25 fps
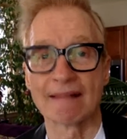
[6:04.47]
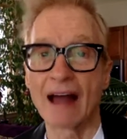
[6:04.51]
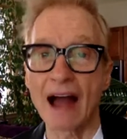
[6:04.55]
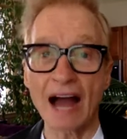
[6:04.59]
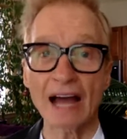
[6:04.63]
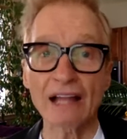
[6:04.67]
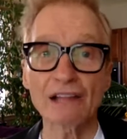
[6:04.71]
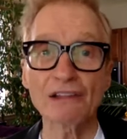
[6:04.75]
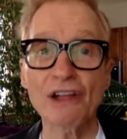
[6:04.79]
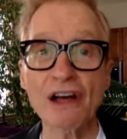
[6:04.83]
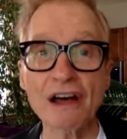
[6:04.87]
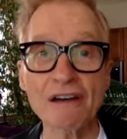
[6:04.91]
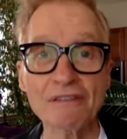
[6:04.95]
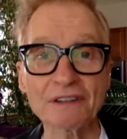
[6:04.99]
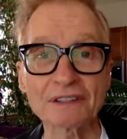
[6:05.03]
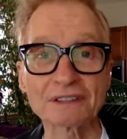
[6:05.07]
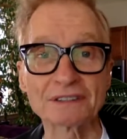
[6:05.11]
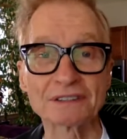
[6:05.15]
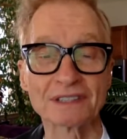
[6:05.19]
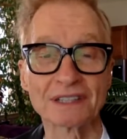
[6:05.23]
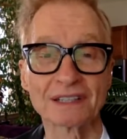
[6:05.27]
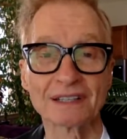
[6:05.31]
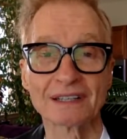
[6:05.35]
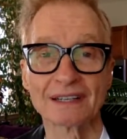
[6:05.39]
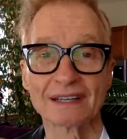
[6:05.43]
I love
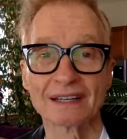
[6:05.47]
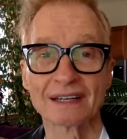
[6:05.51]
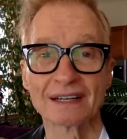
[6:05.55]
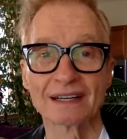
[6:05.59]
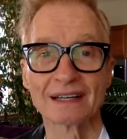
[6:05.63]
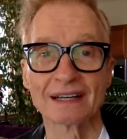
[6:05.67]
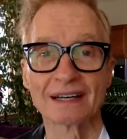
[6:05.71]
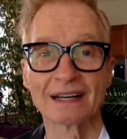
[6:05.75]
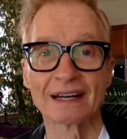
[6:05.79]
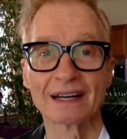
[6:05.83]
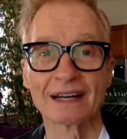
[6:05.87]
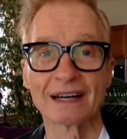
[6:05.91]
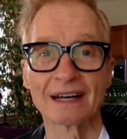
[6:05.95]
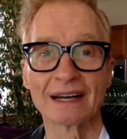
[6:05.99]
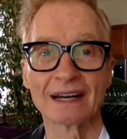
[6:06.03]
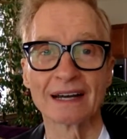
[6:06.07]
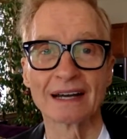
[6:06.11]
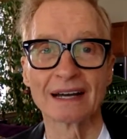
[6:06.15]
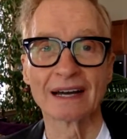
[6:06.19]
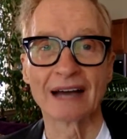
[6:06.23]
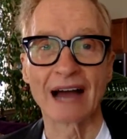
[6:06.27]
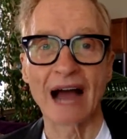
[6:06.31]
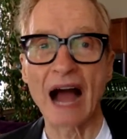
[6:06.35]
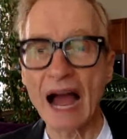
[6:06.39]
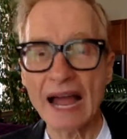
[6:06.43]
it.
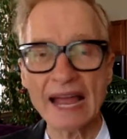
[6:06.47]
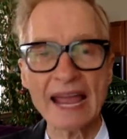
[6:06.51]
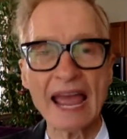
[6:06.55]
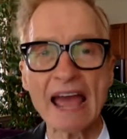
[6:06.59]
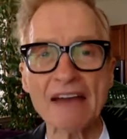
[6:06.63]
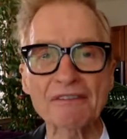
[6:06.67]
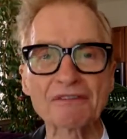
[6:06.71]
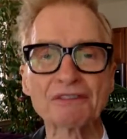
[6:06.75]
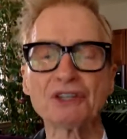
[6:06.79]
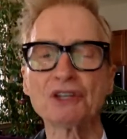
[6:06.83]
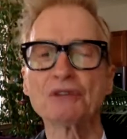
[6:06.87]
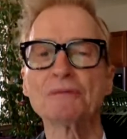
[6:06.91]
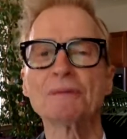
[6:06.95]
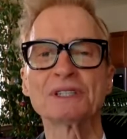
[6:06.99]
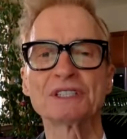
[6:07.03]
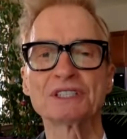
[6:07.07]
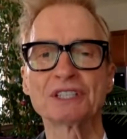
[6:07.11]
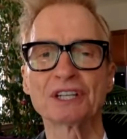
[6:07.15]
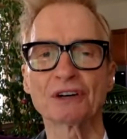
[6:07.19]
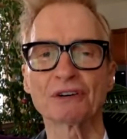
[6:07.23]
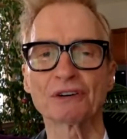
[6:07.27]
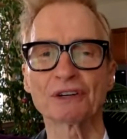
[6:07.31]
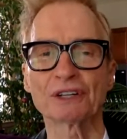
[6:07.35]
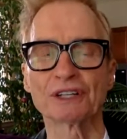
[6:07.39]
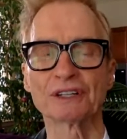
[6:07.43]
I have new
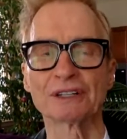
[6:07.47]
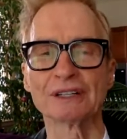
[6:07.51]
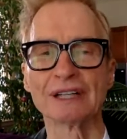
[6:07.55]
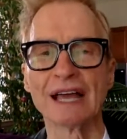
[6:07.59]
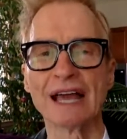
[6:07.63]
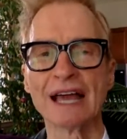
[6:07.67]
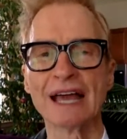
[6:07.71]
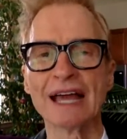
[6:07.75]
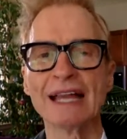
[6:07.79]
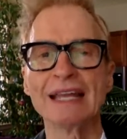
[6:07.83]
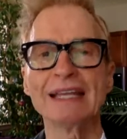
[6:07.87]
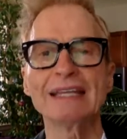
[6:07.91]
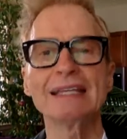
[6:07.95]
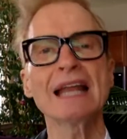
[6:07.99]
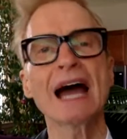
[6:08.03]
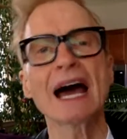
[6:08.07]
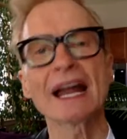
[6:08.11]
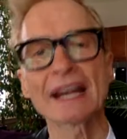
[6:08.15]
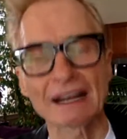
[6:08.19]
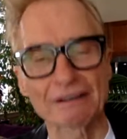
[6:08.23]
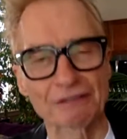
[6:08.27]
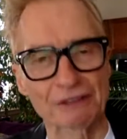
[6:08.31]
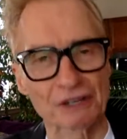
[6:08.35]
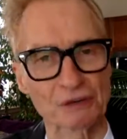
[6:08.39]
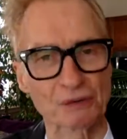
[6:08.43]
material, not
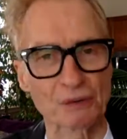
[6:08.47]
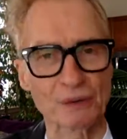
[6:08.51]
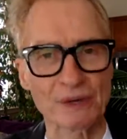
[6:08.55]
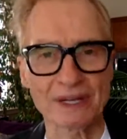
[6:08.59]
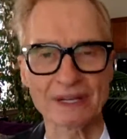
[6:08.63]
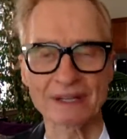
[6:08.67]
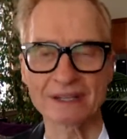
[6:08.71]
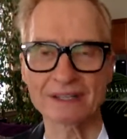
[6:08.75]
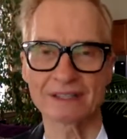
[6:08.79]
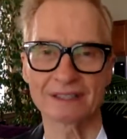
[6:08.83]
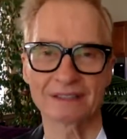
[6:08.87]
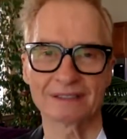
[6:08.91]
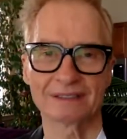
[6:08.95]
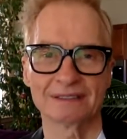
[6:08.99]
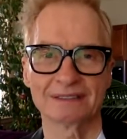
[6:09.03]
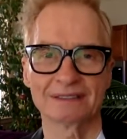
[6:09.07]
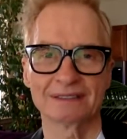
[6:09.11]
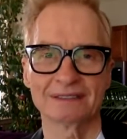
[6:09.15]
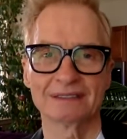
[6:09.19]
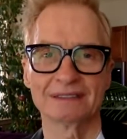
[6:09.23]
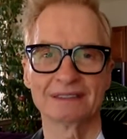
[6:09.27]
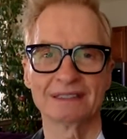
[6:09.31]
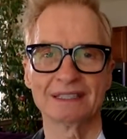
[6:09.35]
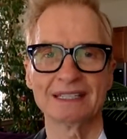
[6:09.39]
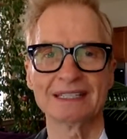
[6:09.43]
every week,
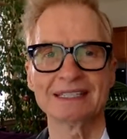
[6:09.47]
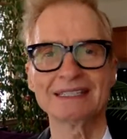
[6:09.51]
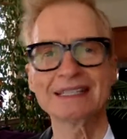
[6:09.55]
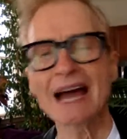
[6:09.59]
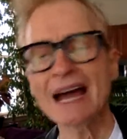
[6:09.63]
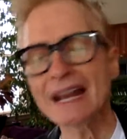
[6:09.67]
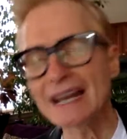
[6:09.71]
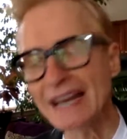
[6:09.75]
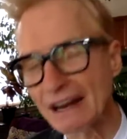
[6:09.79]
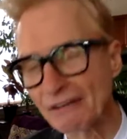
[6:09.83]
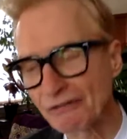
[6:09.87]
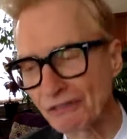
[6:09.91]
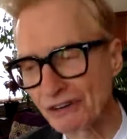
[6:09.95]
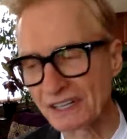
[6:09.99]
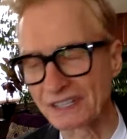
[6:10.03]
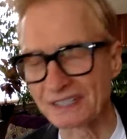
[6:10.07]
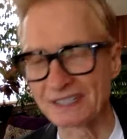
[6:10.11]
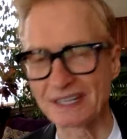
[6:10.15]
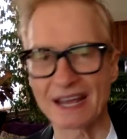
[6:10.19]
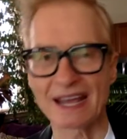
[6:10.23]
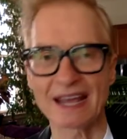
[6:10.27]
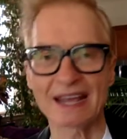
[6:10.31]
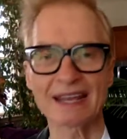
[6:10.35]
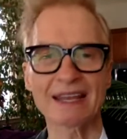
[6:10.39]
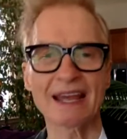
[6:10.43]
not every
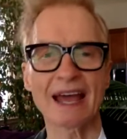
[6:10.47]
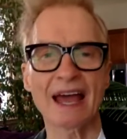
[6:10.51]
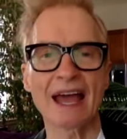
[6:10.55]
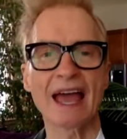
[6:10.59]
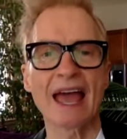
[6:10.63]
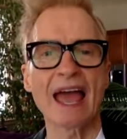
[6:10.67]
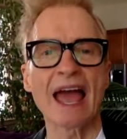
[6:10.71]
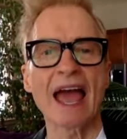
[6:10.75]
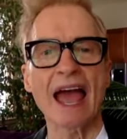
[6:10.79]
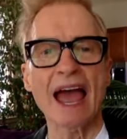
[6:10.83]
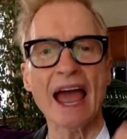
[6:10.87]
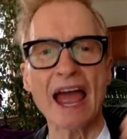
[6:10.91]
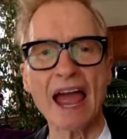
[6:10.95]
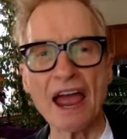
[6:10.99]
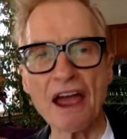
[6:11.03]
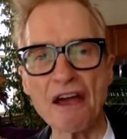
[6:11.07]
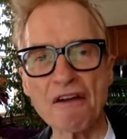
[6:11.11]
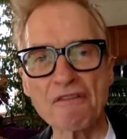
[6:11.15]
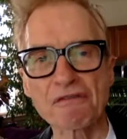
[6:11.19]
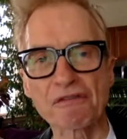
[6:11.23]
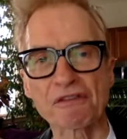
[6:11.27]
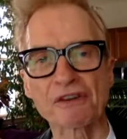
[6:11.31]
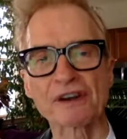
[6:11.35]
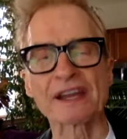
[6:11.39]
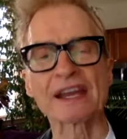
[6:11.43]
day,
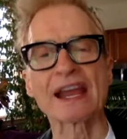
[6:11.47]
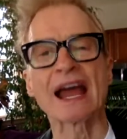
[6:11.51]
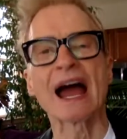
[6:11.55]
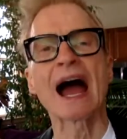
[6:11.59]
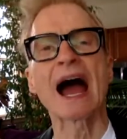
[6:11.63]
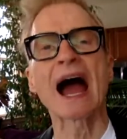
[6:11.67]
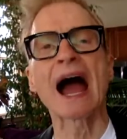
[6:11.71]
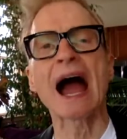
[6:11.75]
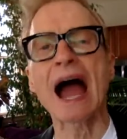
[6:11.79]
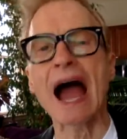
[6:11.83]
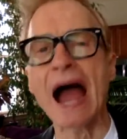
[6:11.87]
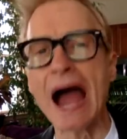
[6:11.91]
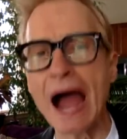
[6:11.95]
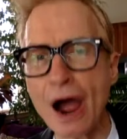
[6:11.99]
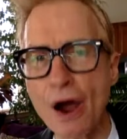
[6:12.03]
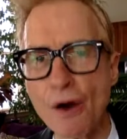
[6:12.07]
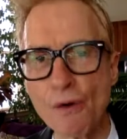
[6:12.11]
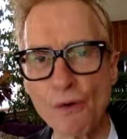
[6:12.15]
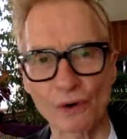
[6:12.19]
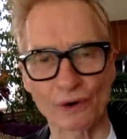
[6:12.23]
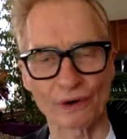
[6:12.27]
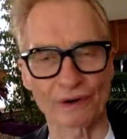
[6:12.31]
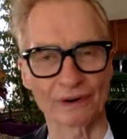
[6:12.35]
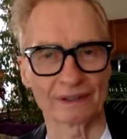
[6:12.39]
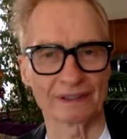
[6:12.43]
every
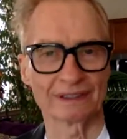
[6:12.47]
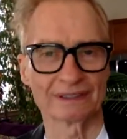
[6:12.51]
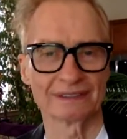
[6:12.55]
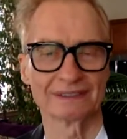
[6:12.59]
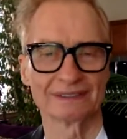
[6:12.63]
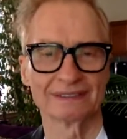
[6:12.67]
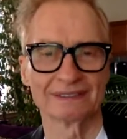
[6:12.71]
hour.